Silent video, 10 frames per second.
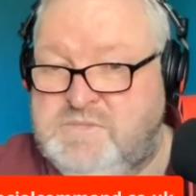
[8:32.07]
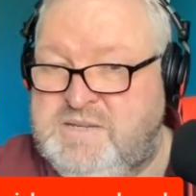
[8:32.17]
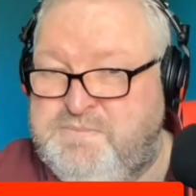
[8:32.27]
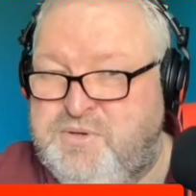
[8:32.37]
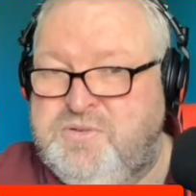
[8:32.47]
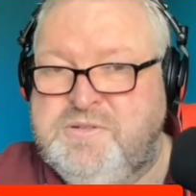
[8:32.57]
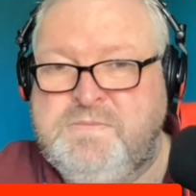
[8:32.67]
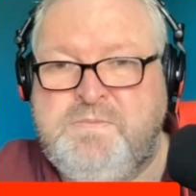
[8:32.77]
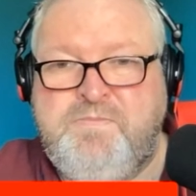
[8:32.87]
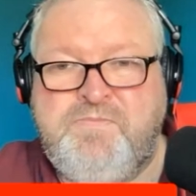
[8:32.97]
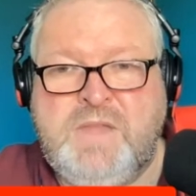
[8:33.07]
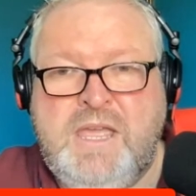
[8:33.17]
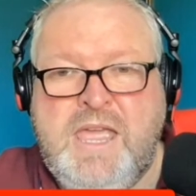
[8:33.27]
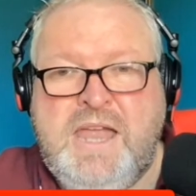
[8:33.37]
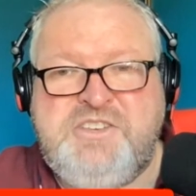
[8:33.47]
It's important.
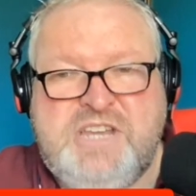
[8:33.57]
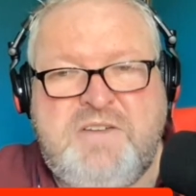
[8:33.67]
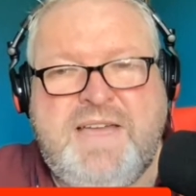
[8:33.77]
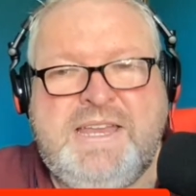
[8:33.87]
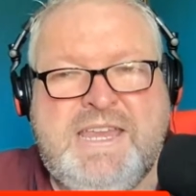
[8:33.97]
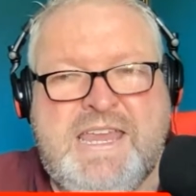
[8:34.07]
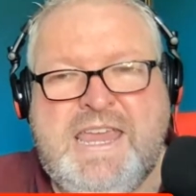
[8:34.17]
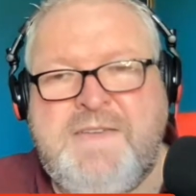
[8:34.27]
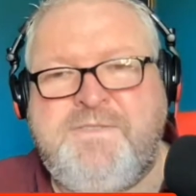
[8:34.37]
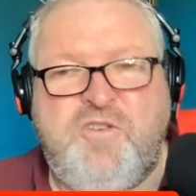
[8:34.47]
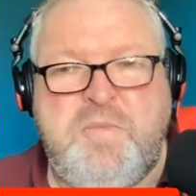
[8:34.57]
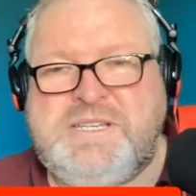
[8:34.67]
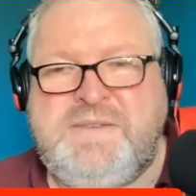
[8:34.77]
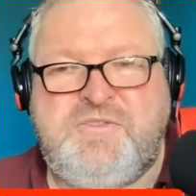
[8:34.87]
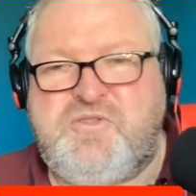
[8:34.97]
Generate
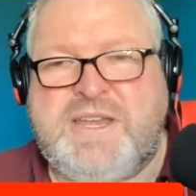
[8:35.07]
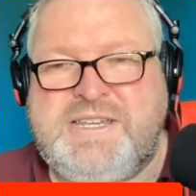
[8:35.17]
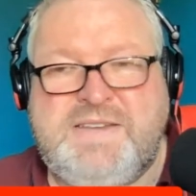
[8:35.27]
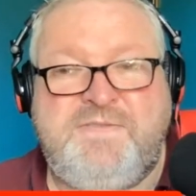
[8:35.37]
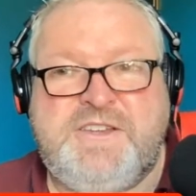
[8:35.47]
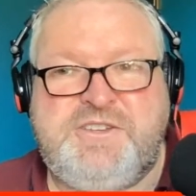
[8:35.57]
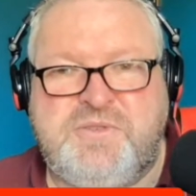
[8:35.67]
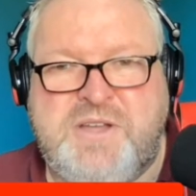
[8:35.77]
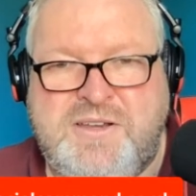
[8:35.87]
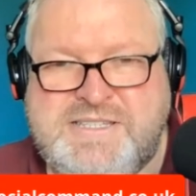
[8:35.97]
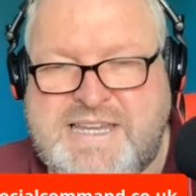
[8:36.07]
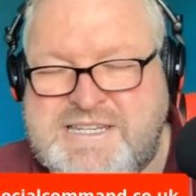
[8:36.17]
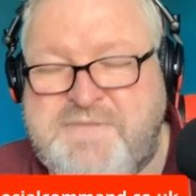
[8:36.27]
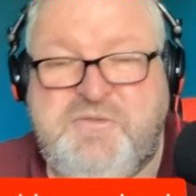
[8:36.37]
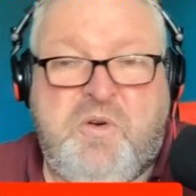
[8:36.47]
informative, trendy, and visual
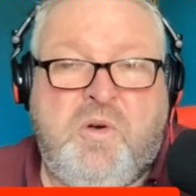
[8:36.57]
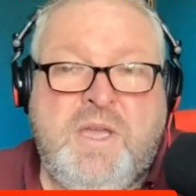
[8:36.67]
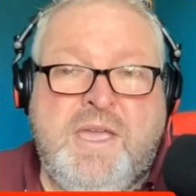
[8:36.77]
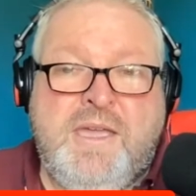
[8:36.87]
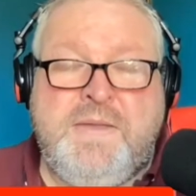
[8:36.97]
content. After all,